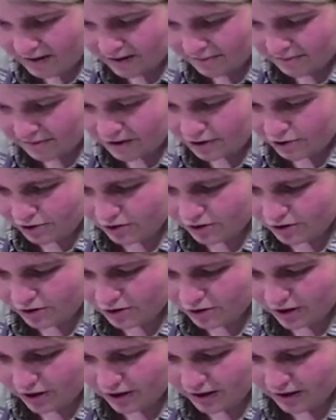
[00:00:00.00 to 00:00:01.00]
Make sure to
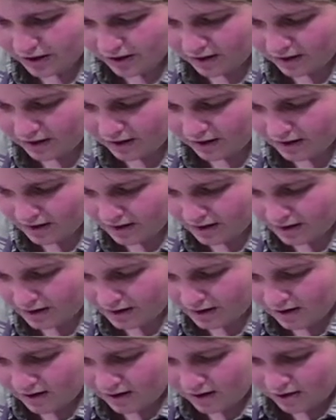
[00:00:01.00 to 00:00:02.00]
turn it
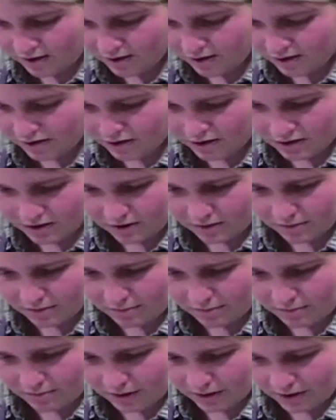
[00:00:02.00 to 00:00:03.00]
so it doesn't
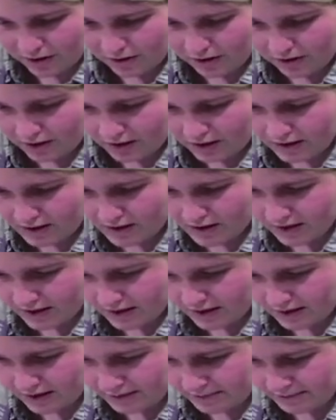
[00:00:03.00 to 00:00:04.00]
burn on any
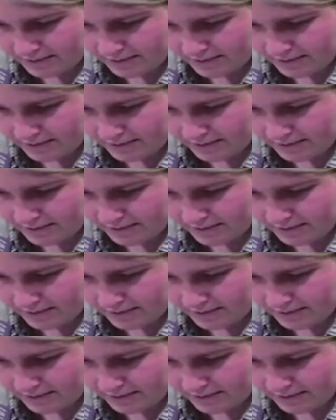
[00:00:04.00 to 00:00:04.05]
side.